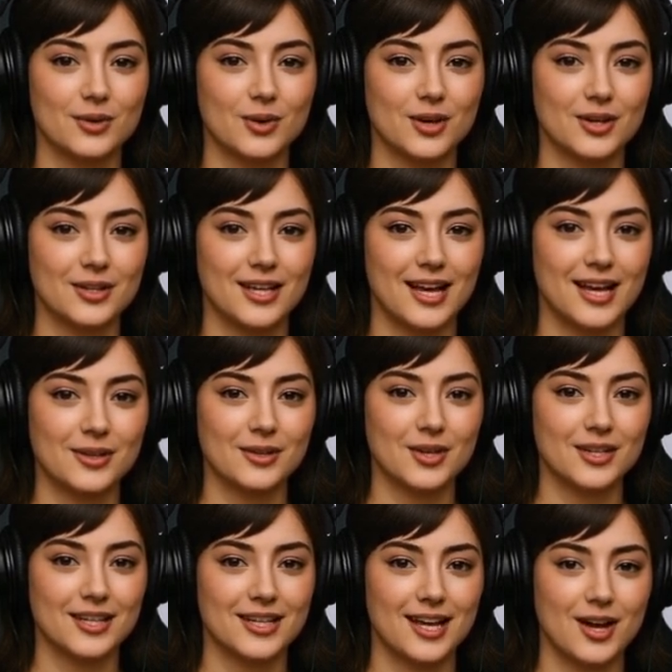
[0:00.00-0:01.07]
where you
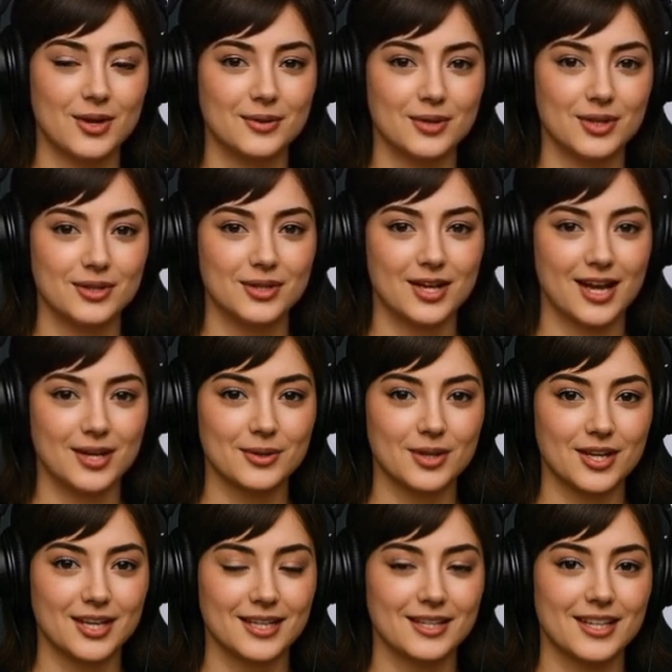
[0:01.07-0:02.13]
capture the output of your
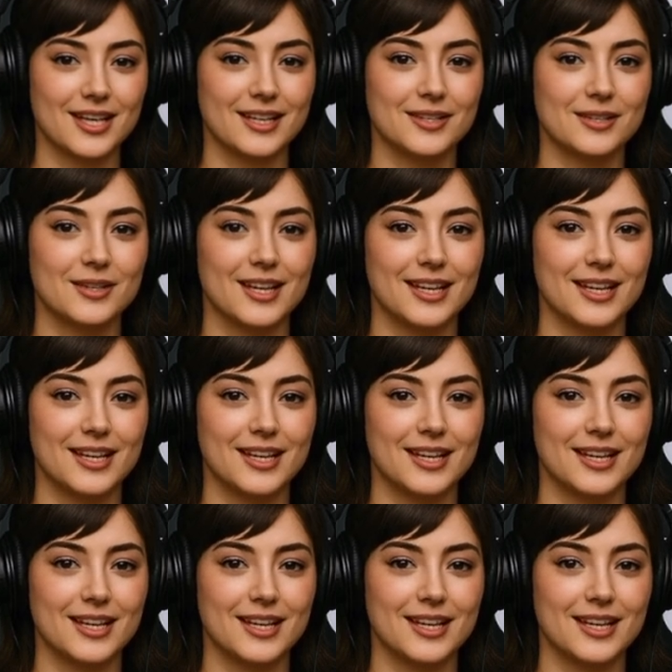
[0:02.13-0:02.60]
application